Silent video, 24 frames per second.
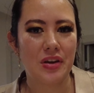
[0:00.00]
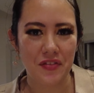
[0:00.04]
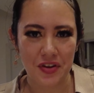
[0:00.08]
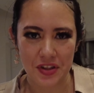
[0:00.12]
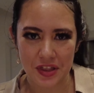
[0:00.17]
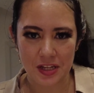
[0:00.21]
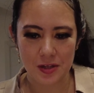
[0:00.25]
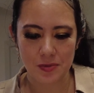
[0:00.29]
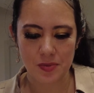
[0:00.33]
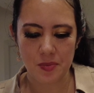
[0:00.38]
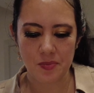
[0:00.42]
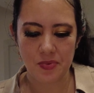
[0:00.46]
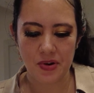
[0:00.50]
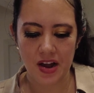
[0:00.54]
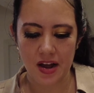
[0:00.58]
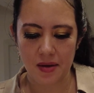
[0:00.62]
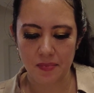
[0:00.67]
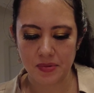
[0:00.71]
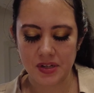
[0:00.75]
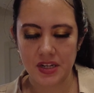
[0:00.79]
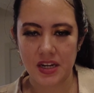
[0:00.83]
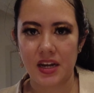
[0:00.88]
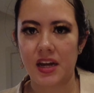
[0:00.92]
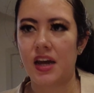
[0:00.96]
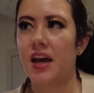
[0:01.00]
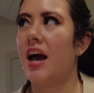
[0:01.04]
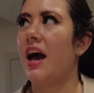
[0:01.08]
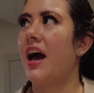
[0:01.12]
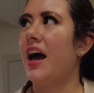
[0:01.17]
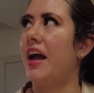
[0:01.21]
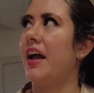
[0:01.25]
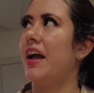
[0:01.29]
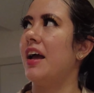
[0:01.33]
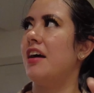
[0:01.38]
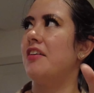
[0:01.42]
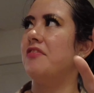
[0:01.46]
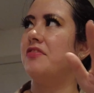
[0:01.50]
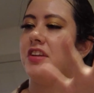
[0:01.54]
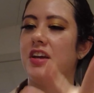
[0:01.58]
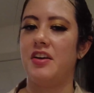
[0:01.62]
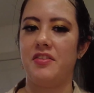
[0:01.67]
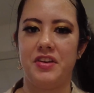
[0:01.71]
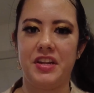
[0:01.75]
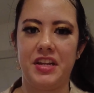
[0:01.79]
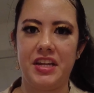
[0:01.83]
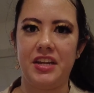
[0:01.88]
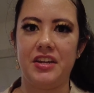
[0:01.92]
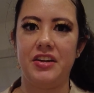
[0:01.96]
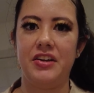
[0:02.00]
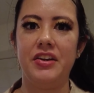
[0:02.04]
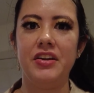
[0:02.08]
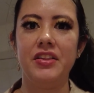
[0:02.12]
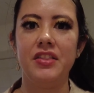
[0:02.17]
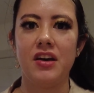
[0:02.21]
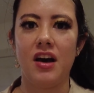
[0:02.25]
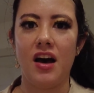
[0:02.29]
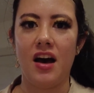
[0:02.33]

everything's been prepped. I have down here the